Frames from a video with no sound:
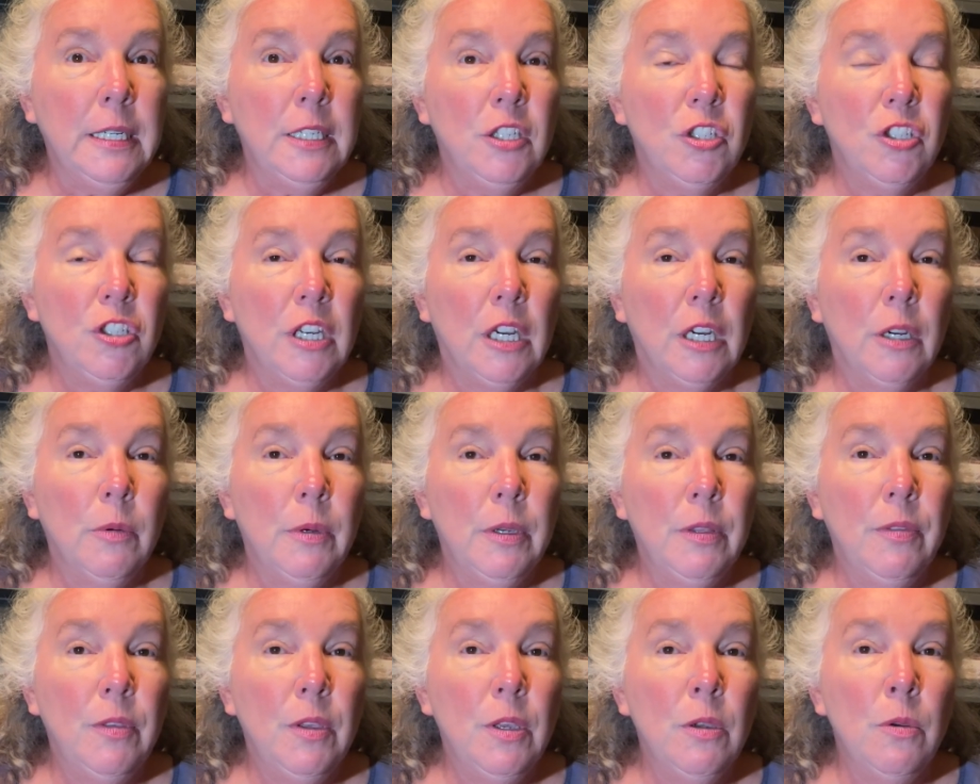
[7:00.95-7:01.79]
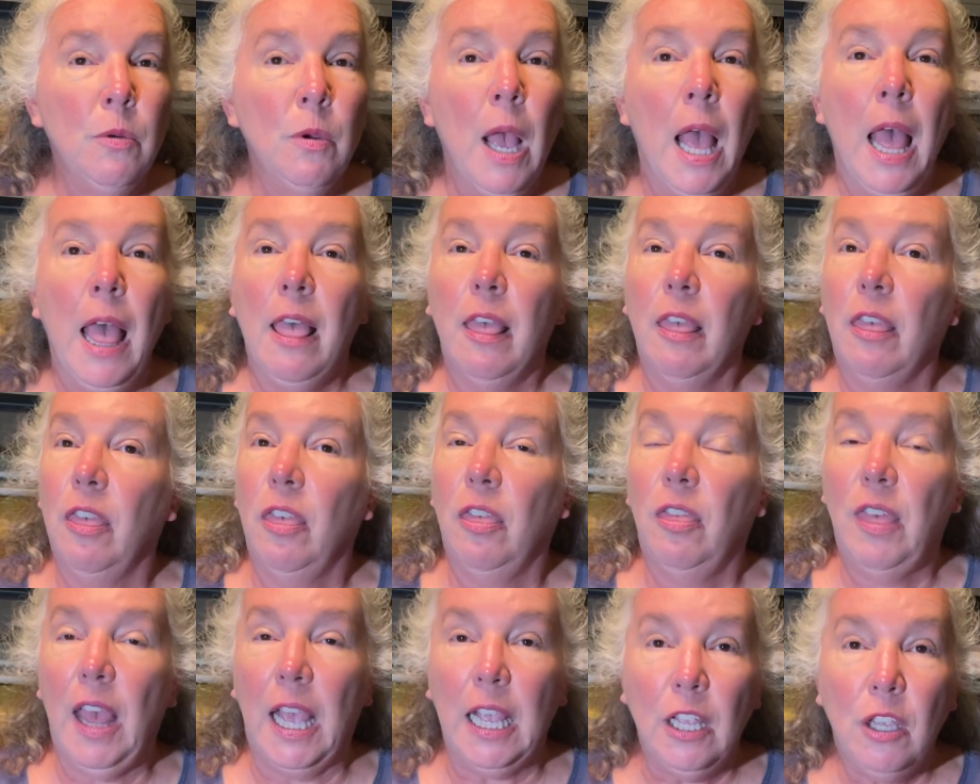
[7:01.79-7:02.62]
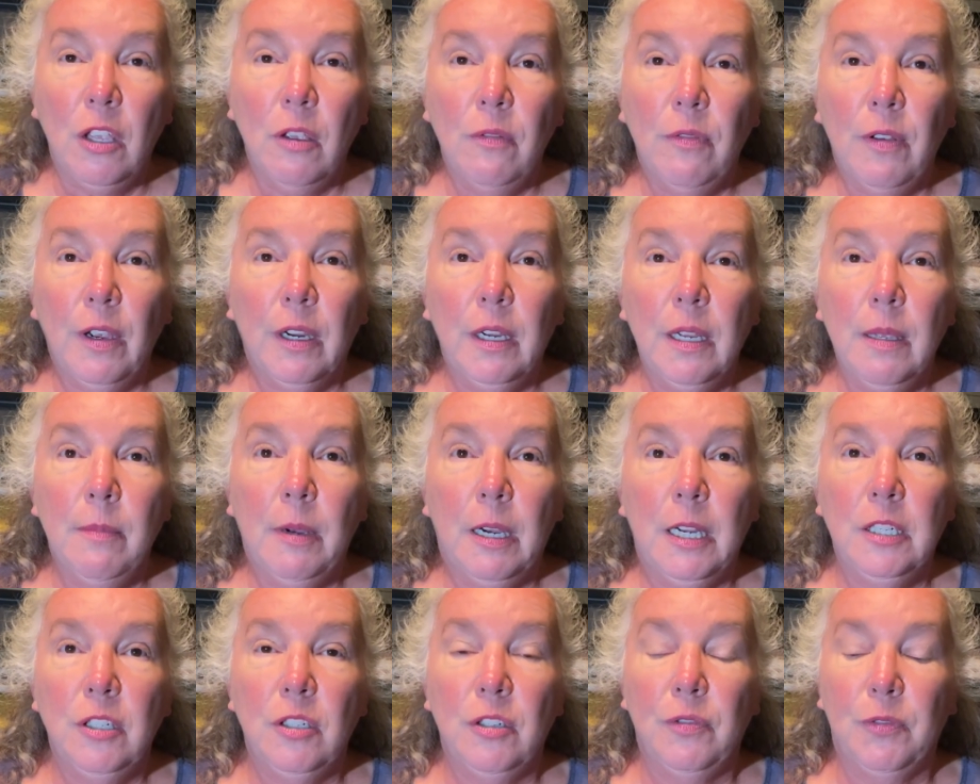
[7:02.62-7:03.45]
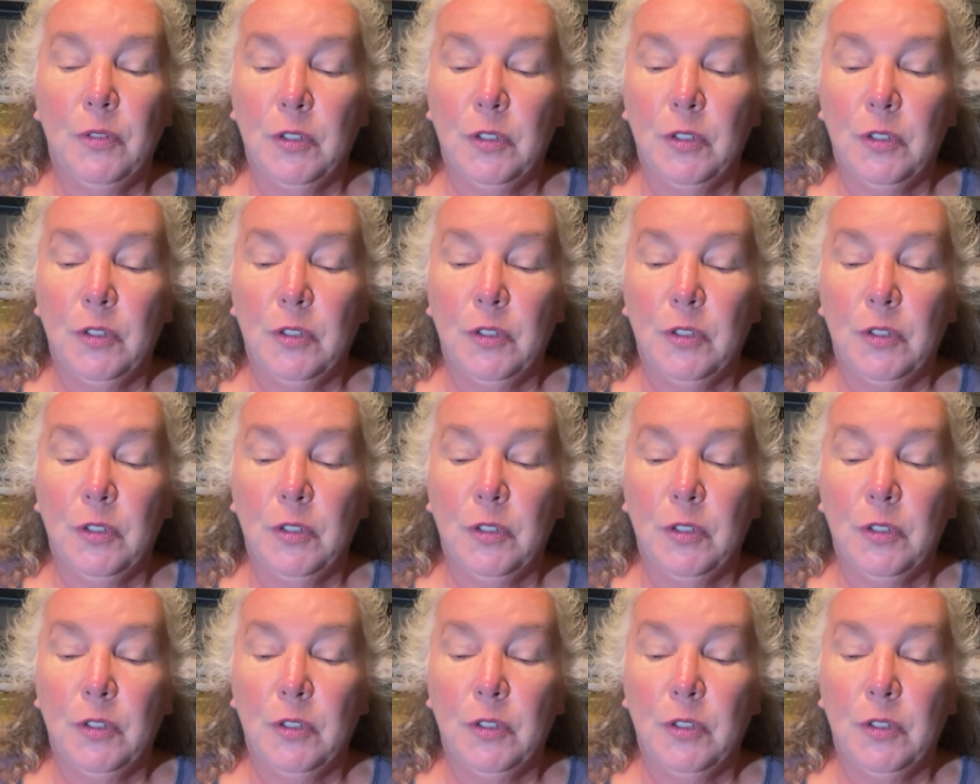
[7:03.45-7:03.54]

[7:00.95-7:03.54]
to share with you. Thank you very much